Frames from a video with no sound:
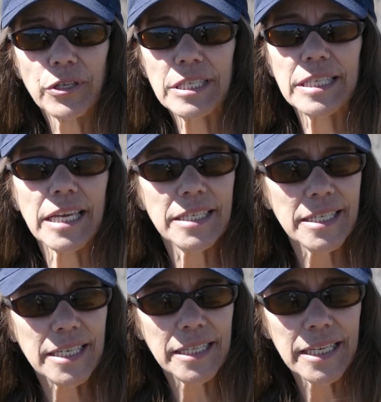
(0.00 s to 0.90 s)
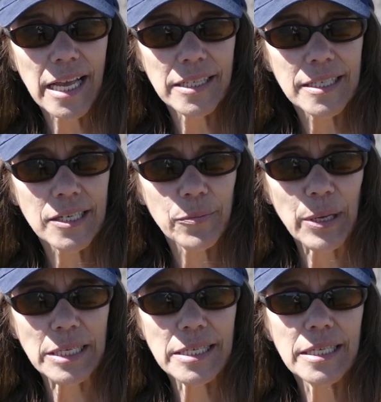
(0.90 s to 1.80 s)
the sites in the Galisteo
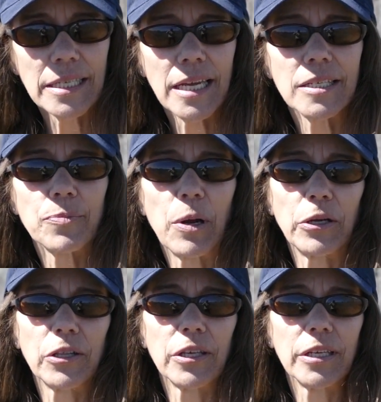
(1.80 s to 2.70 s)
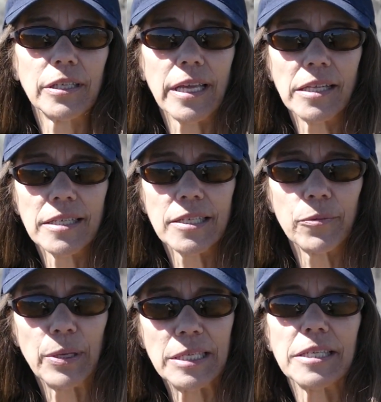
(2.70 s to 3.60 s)
Basin as part of the
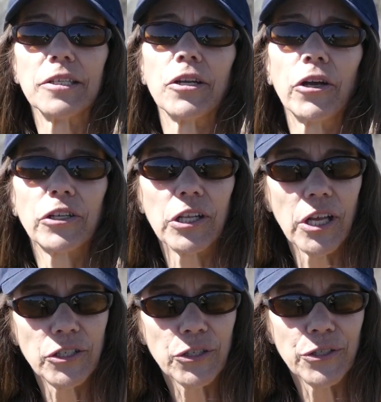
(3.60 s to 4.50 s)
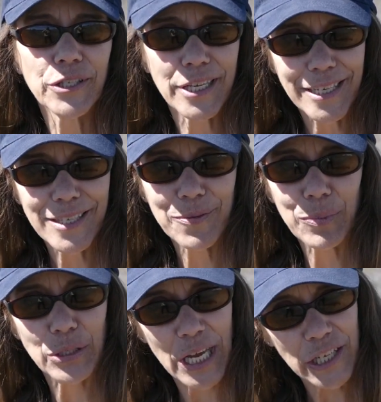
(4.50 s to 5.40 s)
Galisteo Basin Archaeological Sites
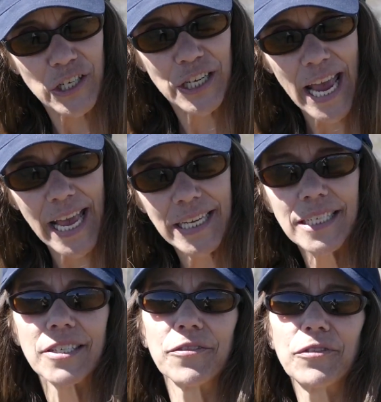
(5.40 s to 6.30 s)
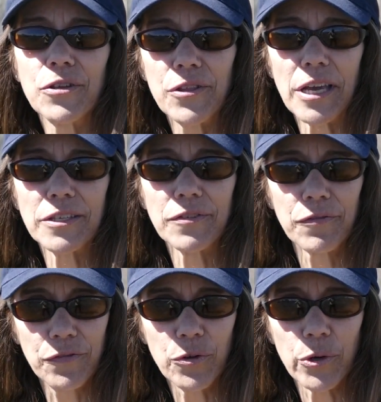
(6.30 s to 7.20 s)
Protection Act of
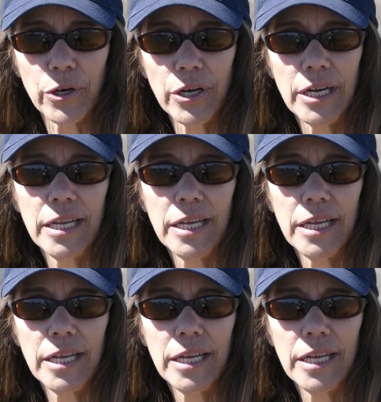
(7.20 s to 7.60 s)
2004.